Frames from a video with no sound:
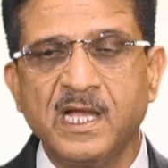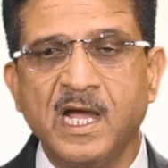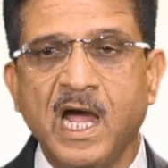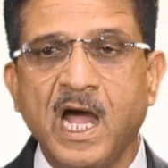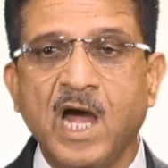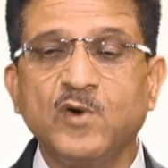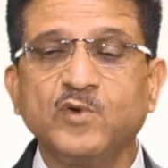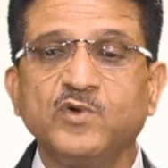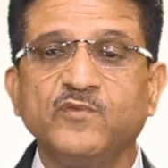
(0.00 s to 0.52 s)

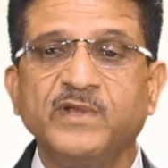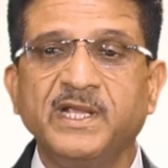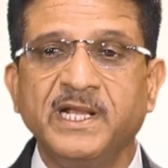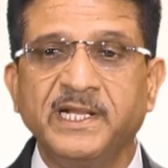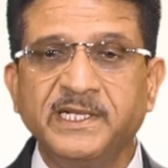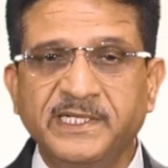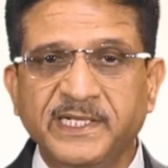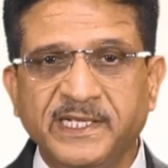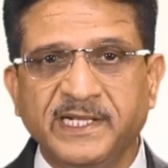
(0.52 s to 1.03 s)
How do we
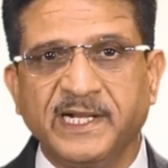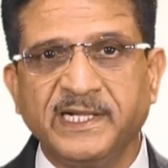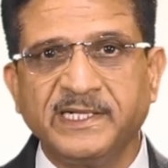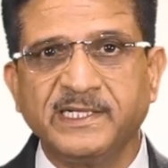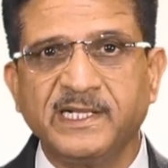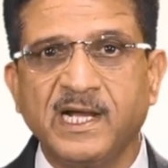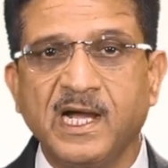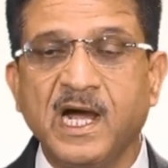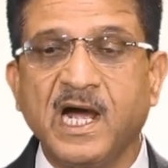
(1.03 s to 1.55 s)

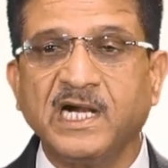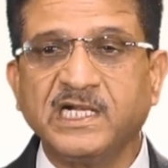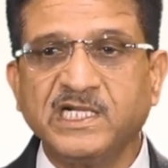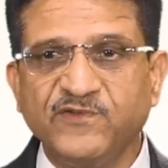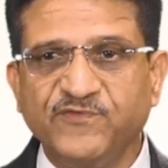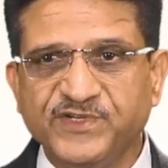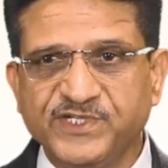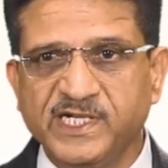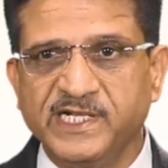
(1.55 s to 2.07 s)
integrate
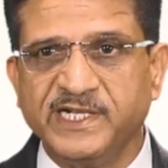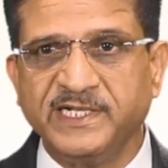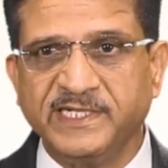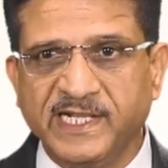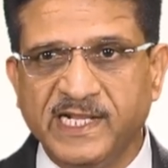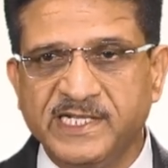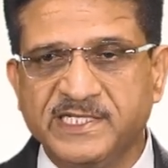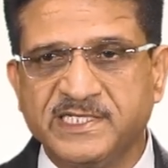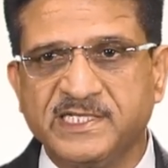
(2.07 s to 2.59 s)
artificial
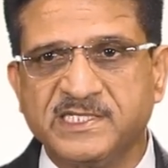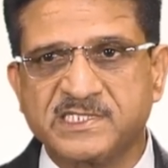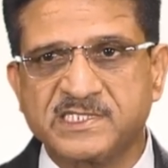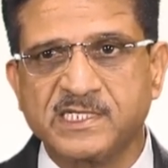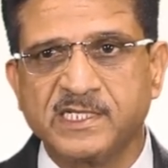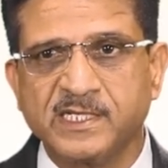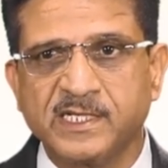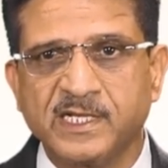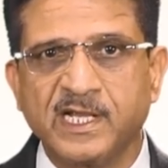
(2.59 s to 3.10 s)

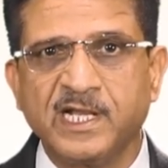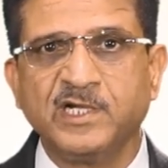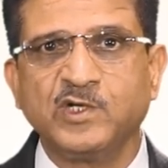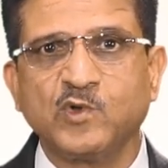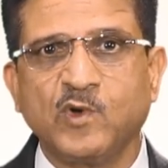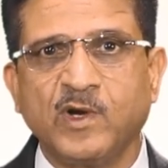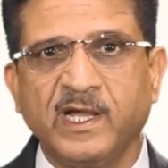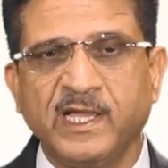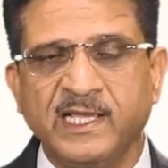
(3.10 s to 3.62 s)
intelligence
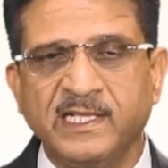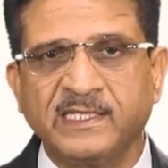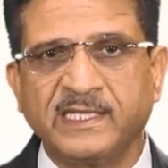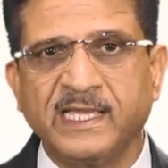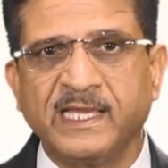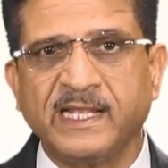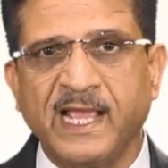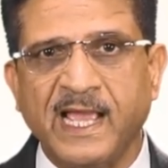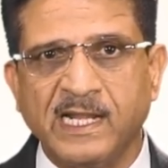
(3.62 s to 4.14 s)
into our
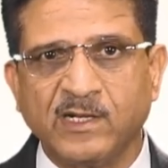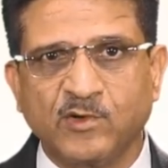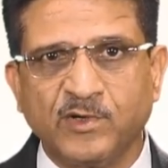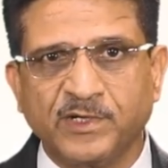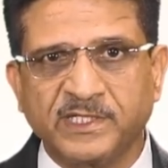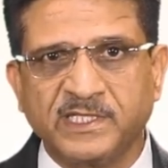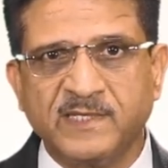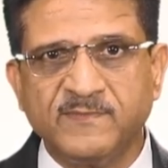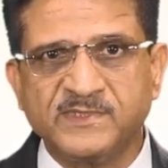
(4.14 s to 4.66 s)
healthcare
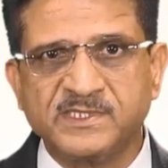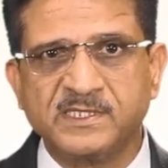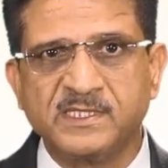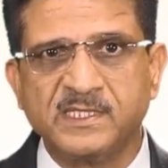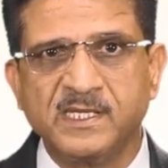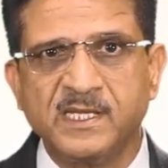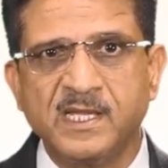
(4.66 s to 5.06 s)
algorithms?